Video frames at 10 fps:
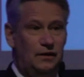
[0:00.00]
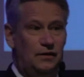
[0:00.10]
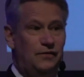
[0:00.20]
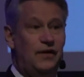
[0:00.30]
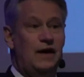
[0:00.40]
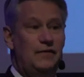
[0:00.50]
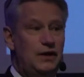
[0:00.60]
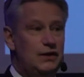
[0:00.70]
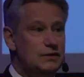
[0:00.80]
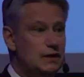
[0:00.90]
5
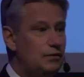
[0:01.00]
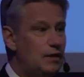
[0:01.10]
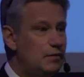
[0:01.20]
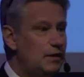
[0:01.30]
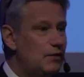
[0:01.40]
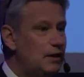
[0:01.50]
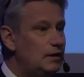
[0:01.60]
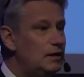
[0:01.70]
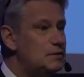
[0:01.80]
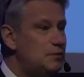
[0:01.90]
years that we have been
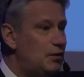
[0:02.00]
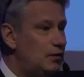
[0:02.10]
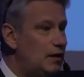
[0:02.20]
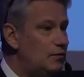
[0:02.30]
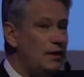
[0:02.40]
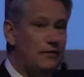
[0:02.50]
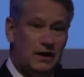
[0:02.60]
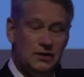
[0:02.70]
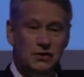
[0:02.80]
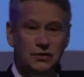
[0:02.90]
running this program, we have
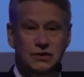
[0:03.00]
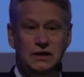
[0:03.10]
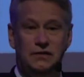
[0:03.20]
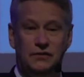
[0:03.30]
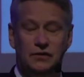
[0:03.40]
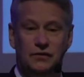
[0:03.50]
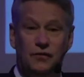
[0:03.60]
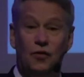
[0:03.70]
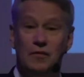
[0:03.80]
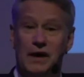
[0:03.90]
actually achieved
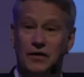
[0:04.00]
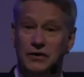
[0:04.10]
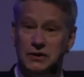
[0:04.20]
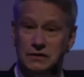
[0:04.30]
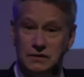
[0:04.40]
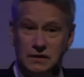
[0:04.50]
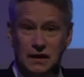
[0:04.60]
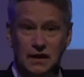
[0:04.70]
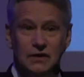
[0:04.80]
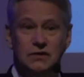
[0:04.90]
4 marriages.
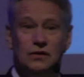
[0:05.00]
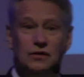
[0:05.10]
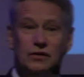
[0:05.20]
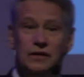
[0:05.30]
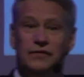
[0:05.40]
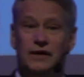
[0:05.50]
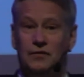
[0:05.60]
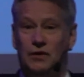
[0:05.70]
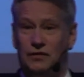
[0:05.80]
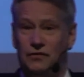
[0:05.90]
So if any
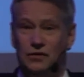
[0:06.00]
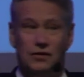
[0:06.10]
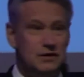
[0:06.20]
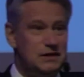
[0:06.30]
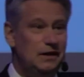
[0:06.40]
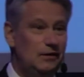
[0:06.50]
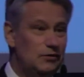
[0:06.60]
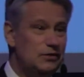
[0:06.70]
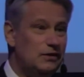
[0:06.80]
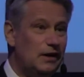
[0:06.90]
one of you are
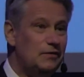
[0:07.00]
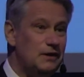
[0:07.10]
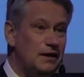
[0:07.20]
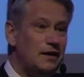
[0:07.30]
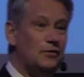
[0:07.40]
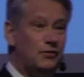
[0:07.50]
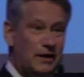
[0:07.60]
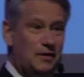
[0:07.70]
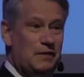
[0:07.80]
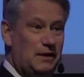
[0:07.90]
singleton out there, I would
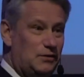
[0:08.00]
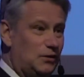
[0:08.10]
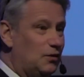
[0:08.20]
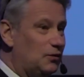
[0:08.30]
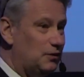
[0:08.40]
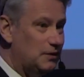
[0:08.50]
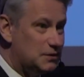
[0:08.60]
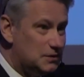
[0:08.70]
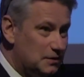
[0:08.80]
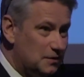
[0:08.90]
recommend to go to
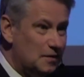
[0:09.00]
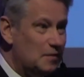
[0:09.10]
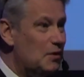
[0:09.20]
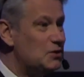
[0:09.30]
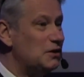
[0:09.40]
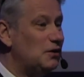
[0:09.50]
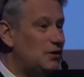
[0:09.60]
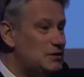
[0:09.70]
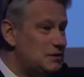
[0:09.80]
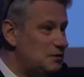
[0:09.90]
this
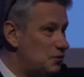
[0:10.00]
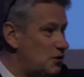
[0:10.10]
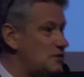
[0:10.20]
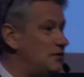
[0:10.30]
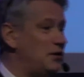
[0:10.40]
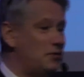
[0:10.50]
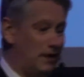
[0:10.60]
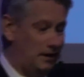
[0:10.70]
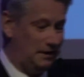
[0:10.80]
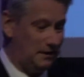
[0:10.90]
masterclass. It works very
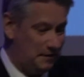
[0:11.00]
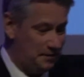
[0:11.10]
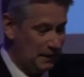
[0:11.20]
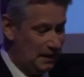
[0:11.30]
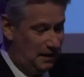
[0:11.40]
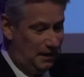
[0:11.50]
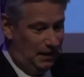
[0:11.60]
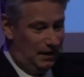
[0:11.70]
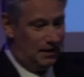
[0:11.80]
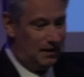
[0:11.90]
well. Yeah.
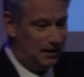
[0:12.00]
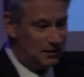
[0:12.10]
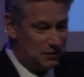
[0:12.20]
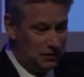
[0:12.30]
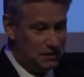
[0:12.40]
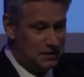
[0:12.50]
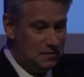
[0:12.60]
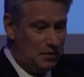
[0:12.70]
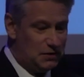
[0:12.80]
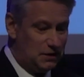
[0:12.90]
So this is the
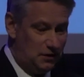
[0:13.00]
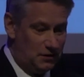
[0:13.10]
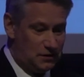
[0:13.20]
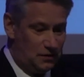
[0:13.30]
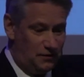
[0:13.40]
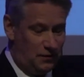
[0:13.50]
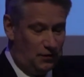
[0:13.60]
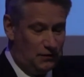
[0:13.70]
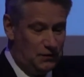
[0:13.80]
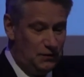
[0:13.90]
masterclass
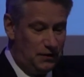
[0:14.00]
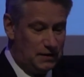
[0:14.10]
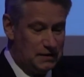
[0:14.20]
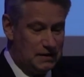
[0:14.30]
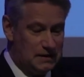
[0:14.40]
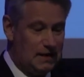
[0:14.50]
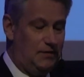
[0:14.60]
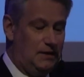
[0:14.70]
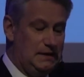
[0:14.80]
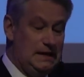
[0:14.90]
of
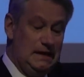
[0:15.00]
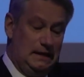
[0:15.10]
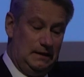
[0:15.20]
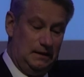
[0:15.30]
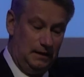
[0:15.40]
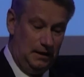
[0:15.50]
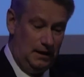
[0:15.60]
2017,